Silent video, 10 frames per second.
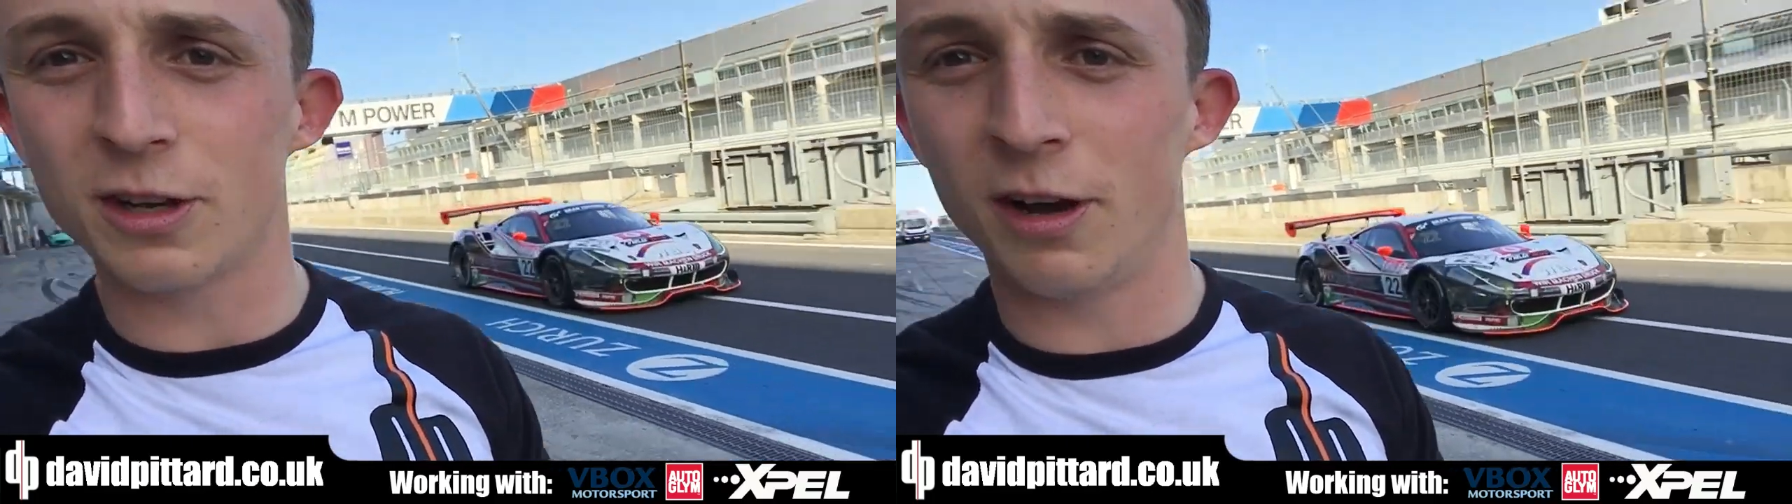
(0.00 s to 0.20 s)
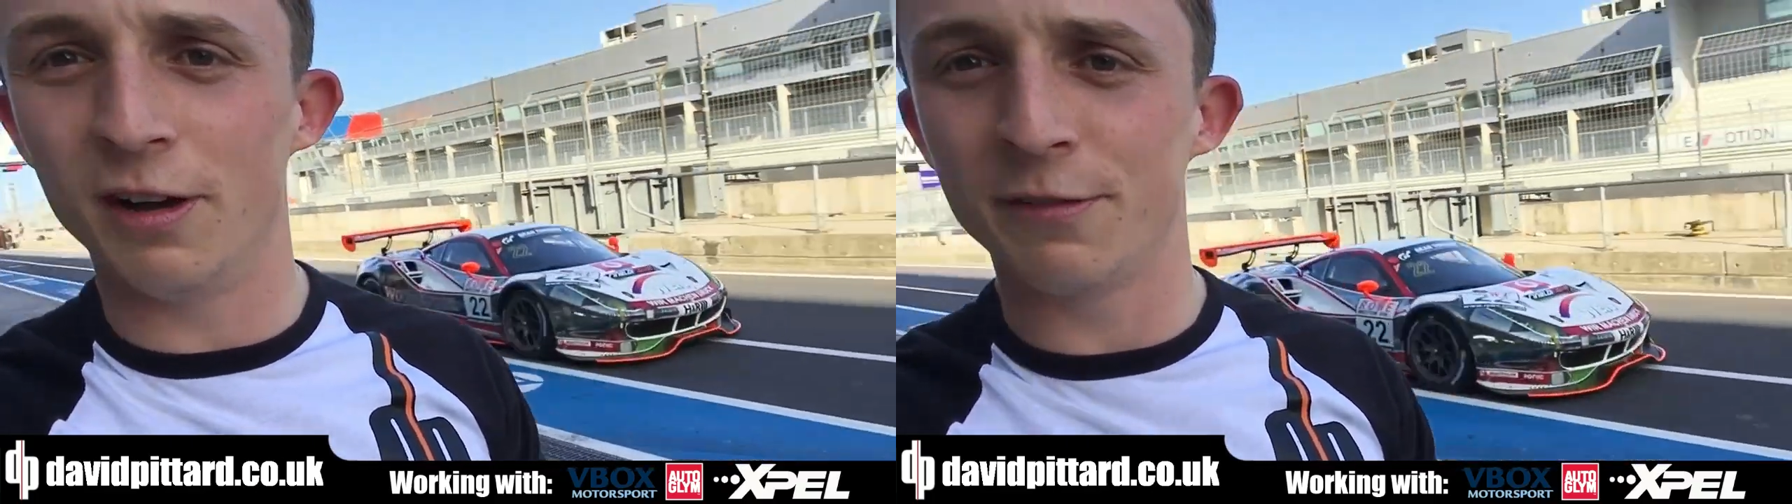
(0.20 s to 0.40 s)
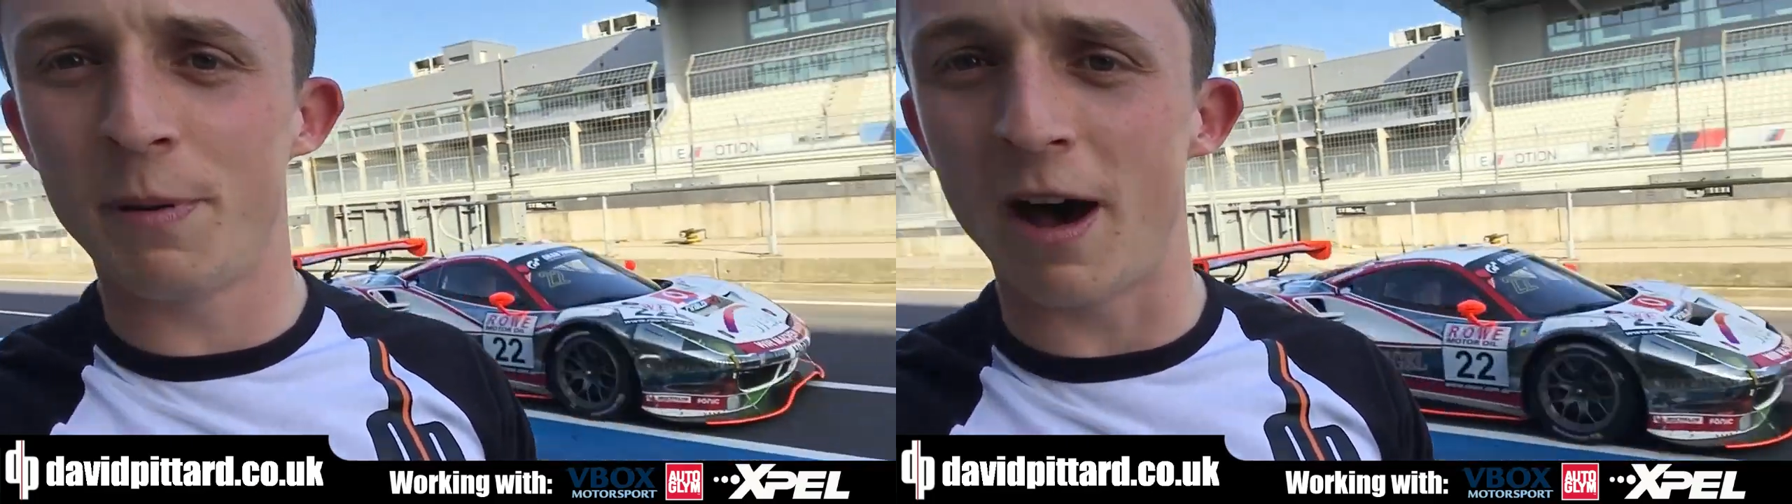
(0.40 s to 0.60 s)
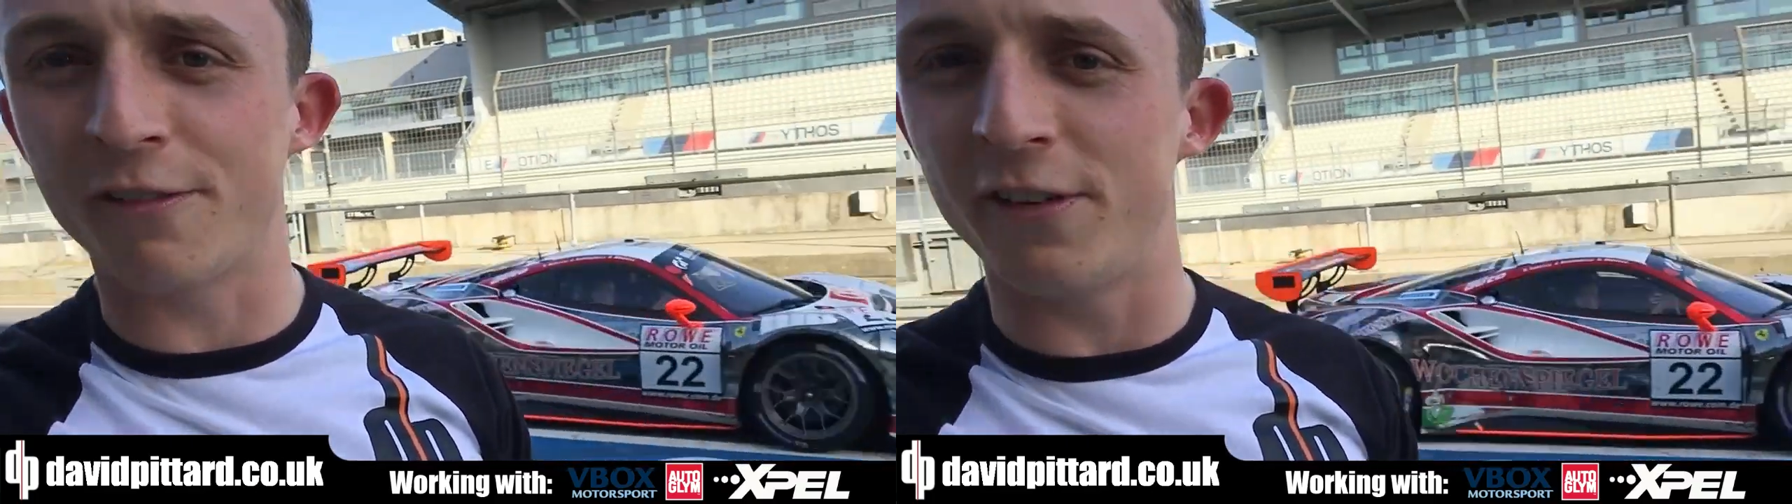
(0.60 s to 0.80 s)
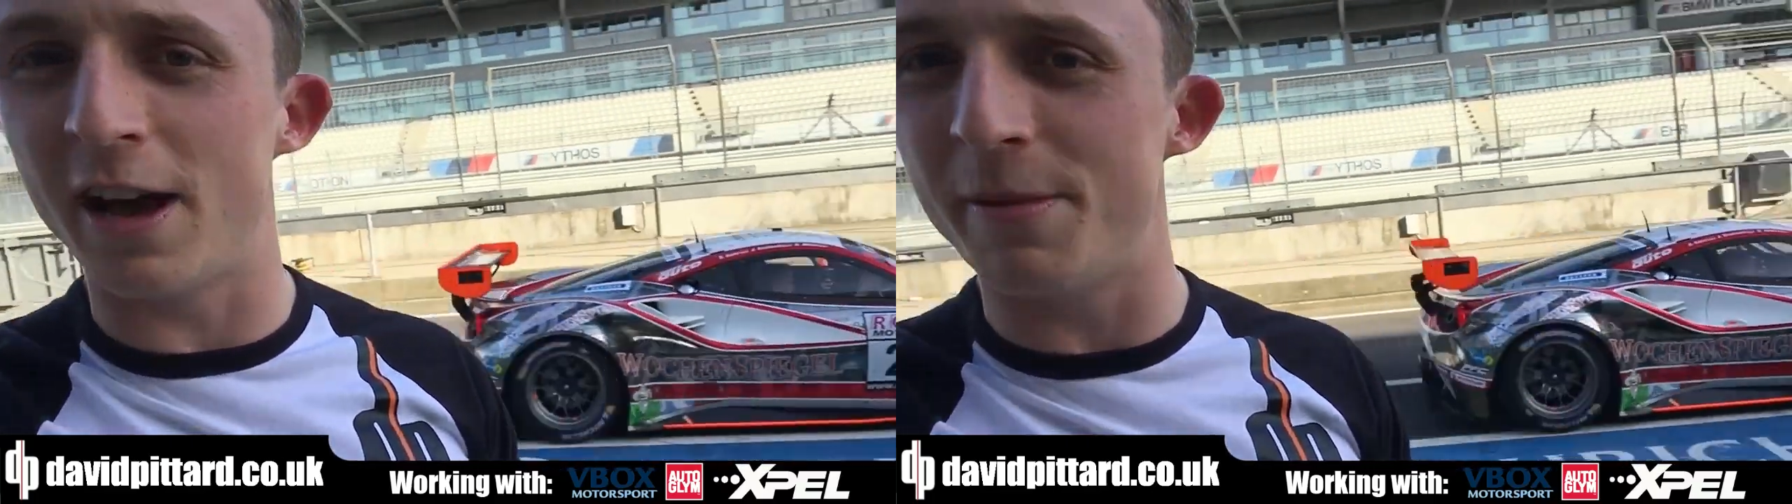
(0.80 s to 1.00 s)
of
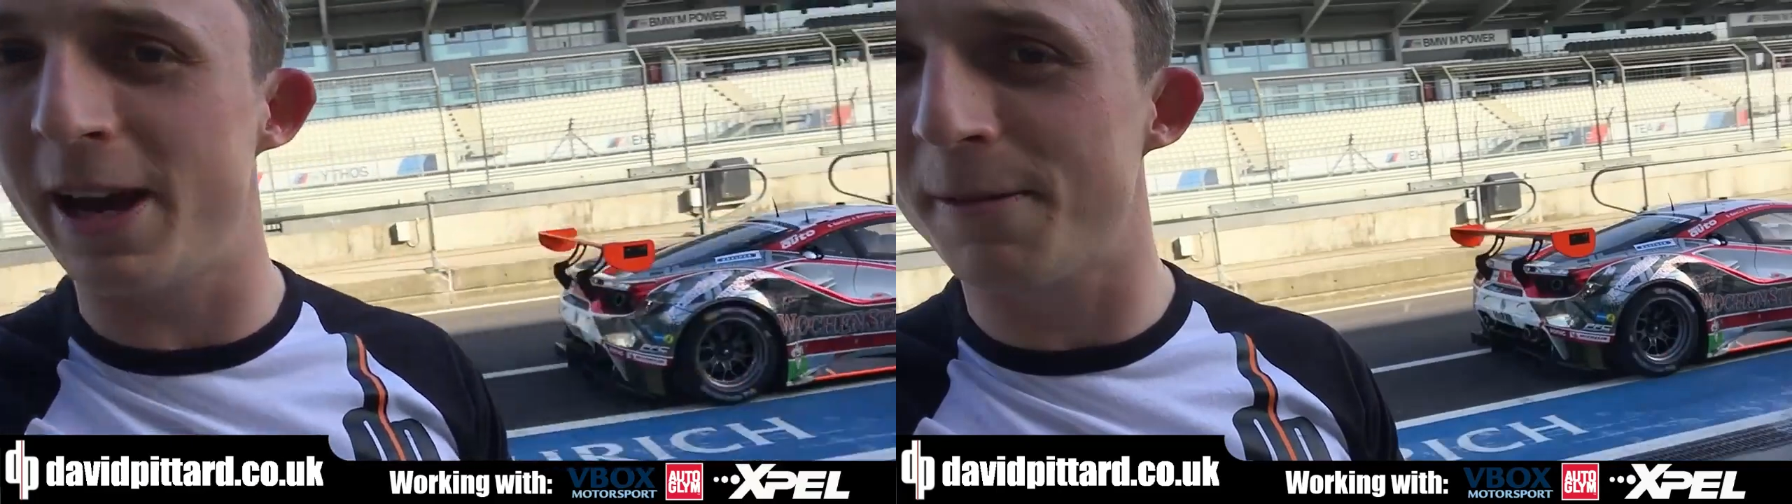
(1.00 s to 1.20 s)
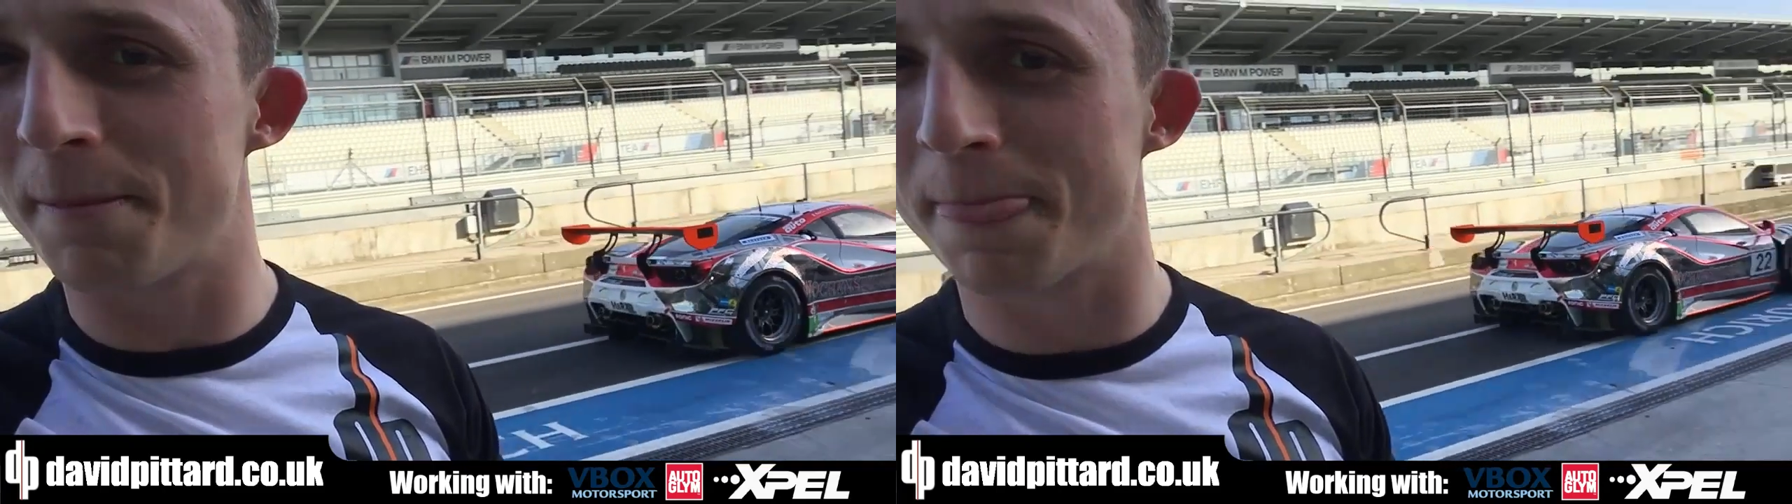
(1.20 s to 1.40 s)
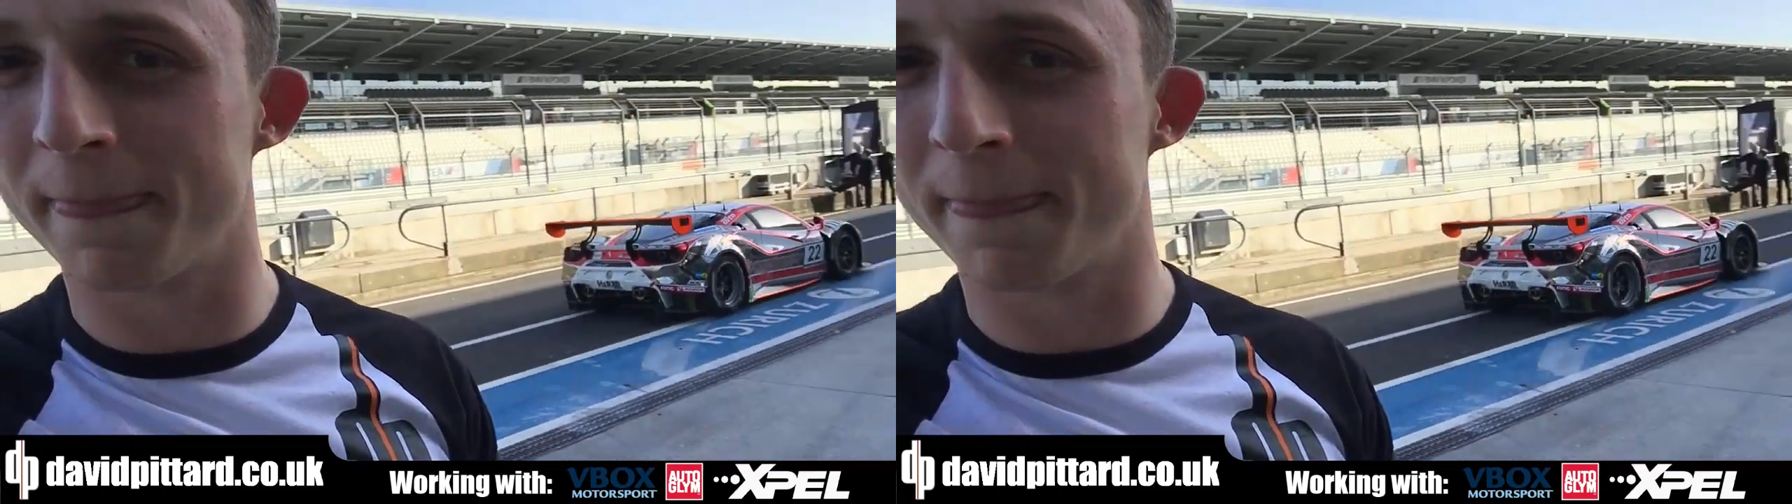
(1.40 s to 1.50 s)
Parc Fermé.